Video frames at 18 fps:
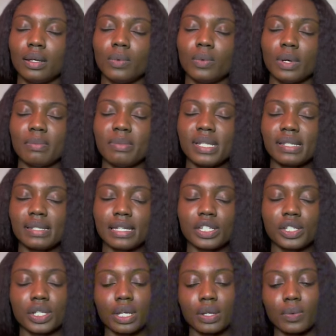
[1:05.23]
what
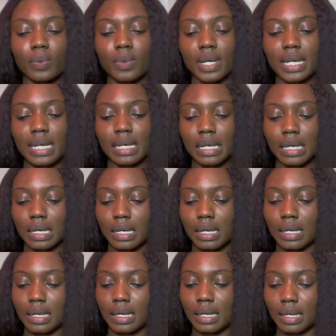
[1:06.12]
message can we
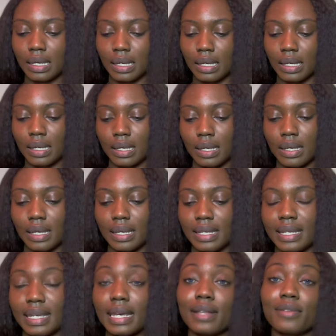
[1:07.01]

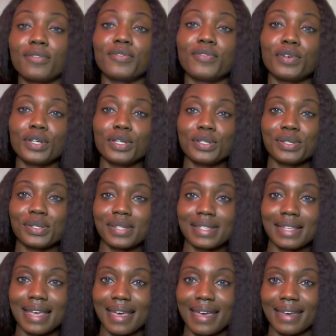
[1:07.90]
get for you
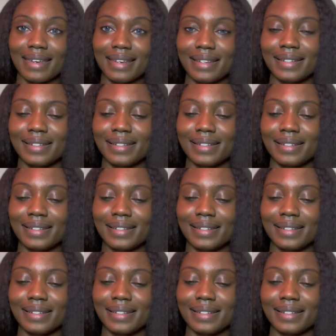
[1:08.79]
today?